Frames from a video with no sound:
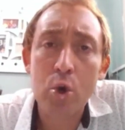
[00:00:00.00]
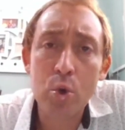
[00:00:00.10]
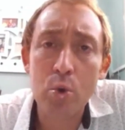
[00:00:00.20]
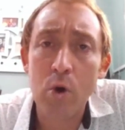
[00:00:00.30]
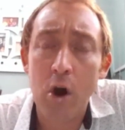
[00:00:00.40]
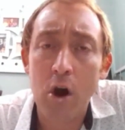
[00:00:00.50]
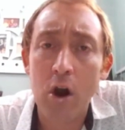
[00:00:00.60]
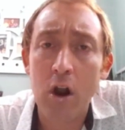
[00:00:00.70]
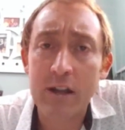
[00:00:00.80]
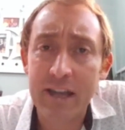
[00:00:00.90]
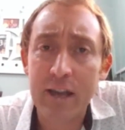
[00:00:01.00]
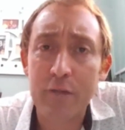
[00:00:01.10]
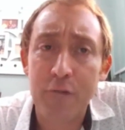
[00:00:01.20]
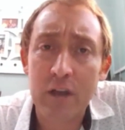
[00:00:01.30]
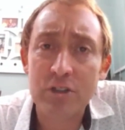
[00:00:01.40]
who are getting
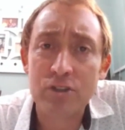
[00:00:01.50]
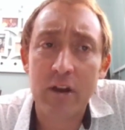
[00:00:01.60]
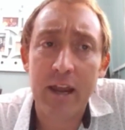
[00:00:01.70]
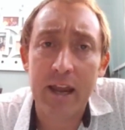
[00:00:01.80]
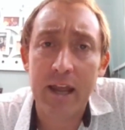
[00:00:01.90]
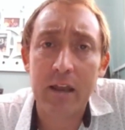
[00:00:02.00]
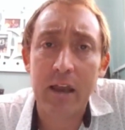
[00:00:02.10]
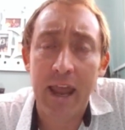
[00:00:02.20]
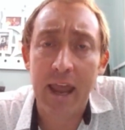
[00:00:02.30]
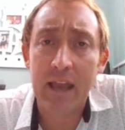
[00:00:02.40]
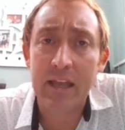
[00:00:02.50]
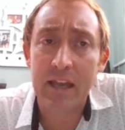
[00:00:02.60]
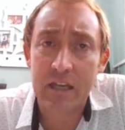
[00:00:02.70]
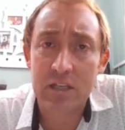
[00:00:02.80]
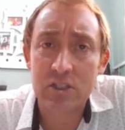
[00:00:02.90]
frustrated and
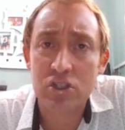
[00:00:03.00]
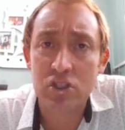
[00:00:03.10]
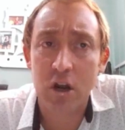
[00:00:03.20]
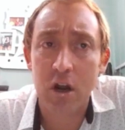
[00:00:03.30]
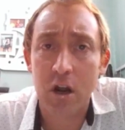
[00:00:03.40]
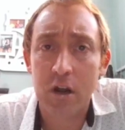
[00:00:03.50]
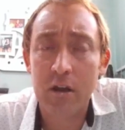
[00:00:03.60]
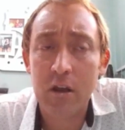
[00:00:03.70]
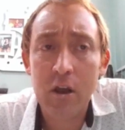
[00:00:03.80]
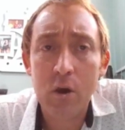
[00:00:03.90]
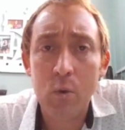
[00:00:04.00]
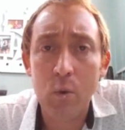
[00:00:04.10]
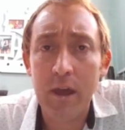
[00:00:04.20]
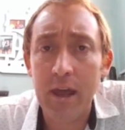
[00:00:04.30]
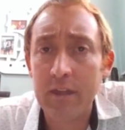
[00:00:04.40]
getting concerned
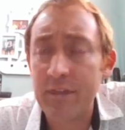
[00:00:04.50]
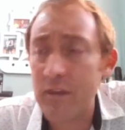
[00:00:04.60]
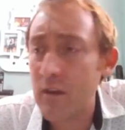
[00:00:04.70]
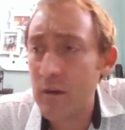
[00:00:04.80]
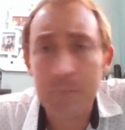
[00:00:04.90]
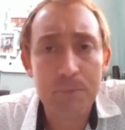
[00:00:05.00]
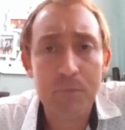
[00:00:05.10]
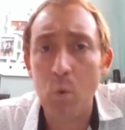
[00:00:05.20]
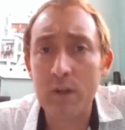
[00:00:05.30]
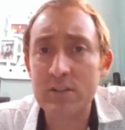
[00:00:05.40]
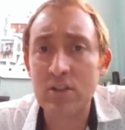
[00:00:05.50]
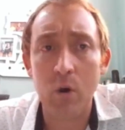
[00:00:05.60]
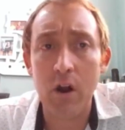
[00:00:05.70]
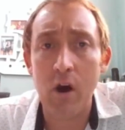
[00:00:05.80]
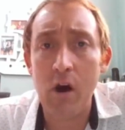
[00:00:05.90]
with what's
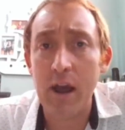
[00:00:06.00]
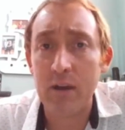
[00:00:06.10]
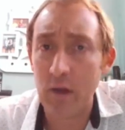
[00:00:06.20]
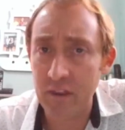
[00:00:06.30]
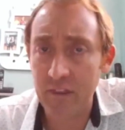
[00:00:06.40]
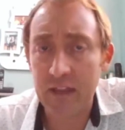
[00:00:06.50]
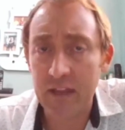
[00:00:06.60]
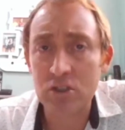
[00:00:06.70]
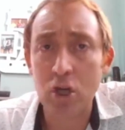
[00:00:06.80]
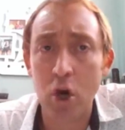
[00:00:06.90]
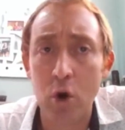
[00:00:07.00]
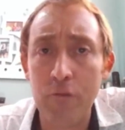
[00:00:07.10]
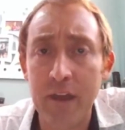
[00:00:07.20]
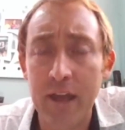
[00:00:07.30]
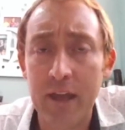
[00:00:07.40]
going on, whether that's
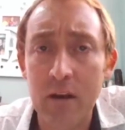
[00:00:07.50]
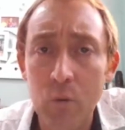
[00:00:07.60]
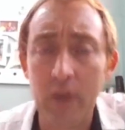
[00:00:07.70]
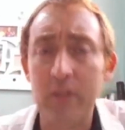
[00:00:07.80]
COVID,